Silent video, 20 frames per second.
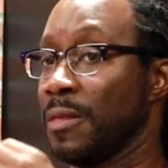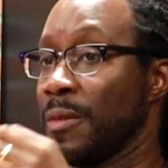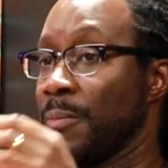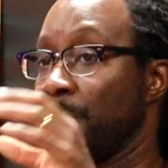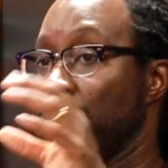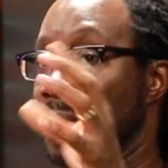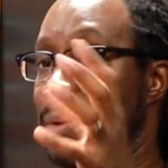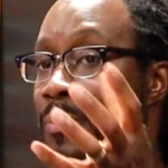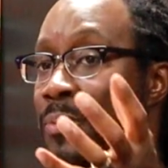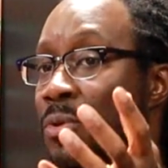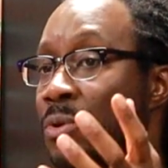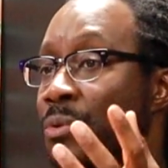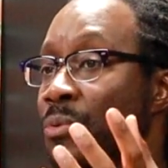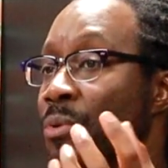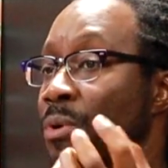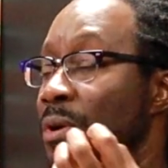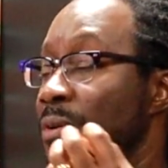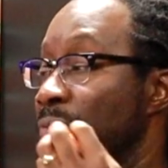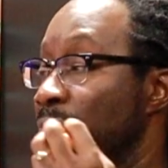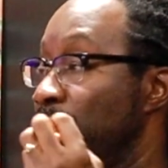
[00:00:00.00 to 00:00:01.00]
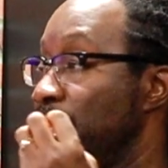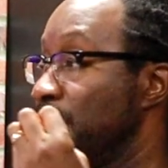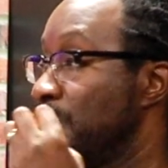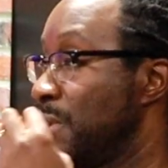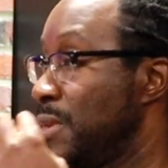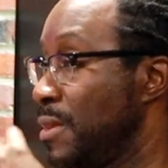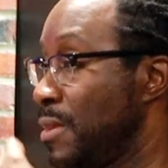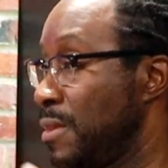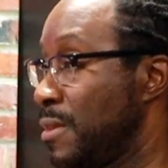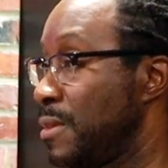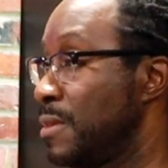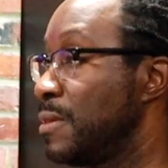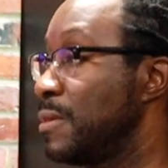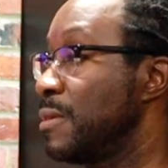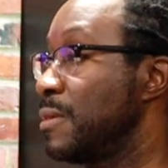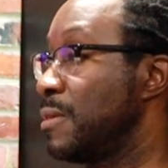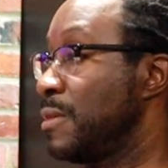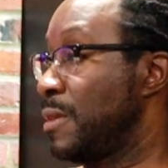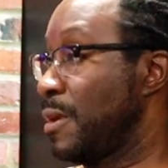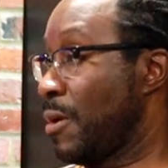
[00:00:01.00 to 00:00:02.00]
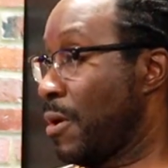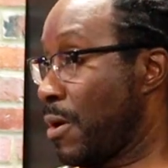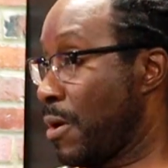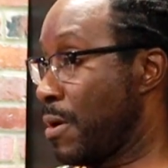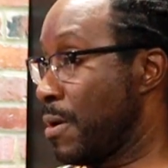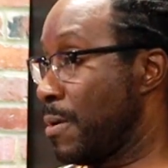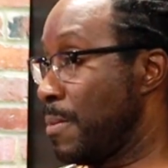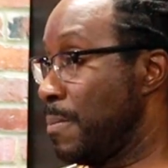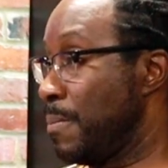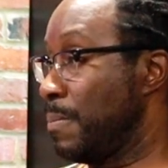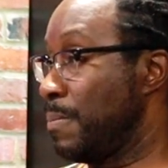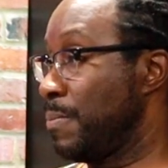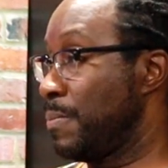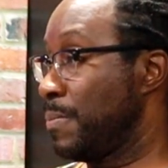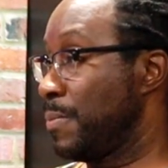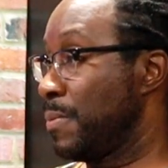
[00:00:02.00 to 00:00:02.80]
the people who are inflicting the harm,